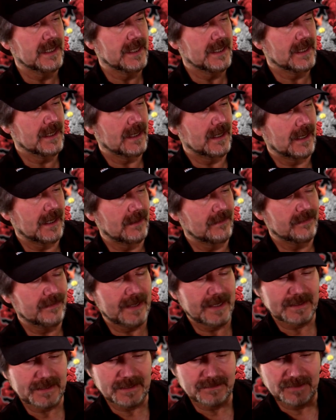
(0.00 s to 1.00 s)
Uh, in fact,
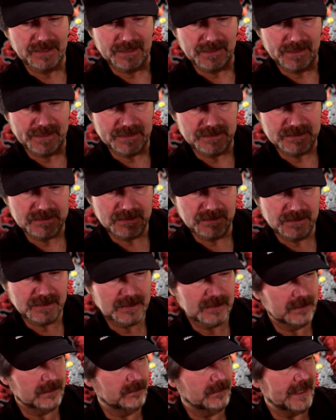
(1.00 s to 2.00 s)
I've got a lot of silicone
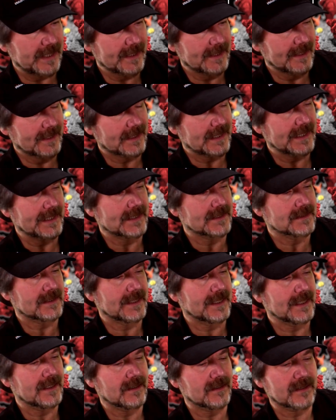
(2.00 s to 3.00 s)
baking things
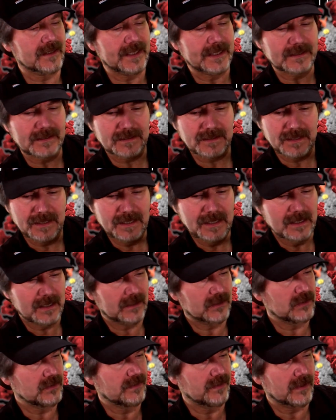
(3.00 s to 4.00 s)
now that do
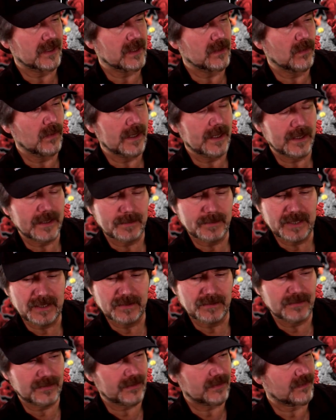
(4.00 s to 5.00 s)
very well about
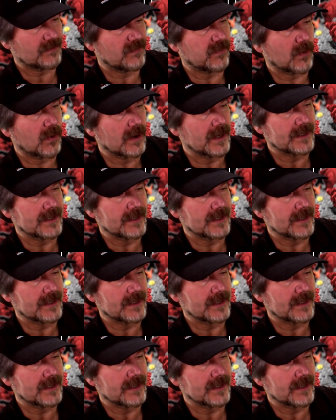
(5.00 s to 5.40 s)
four hundred